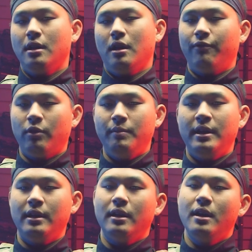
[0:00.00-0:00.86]
Uh, for
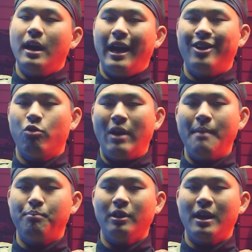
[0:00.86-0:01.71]
me, I
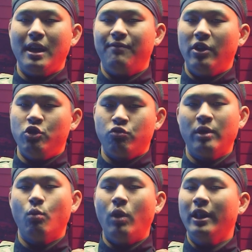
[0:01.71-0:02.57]
cramp a lot if I
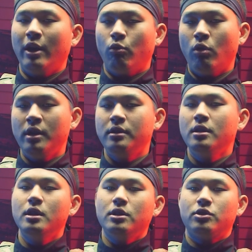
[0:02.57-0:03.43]
drink while I run.
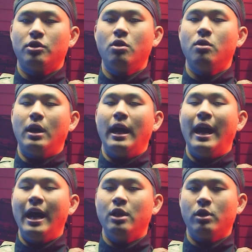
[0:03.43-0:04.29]
So I
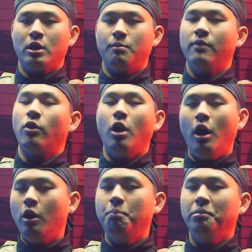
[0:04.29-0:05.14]
highly recommend for
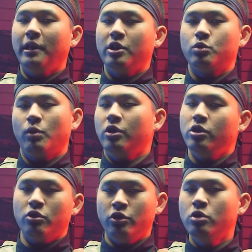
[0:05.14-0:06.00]
all players, whether
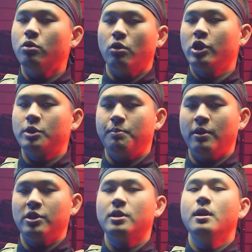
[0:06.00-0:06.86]
you're new or
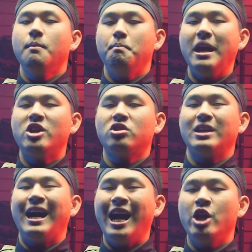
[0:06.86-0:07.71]
experienced, make sure to
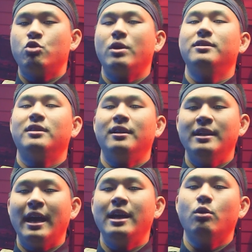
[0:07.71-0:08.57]
hydrate the
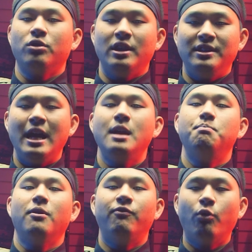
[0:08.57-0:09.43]
night or the day
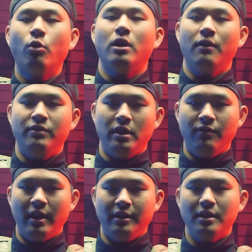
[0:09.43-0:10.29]
before of the
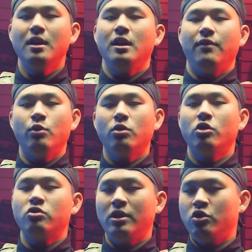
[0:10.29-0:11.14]
event. If you are
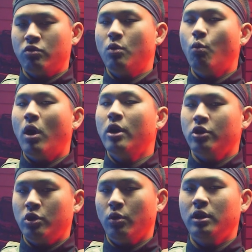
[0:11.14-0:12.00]
trying to drink water
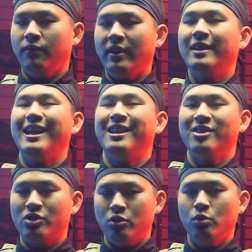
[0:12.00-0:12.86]
during the event, it
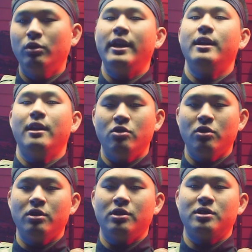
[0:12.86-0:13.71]
is too late and you're
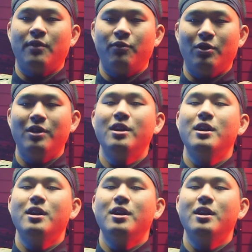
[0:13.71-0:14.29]
gonna suffer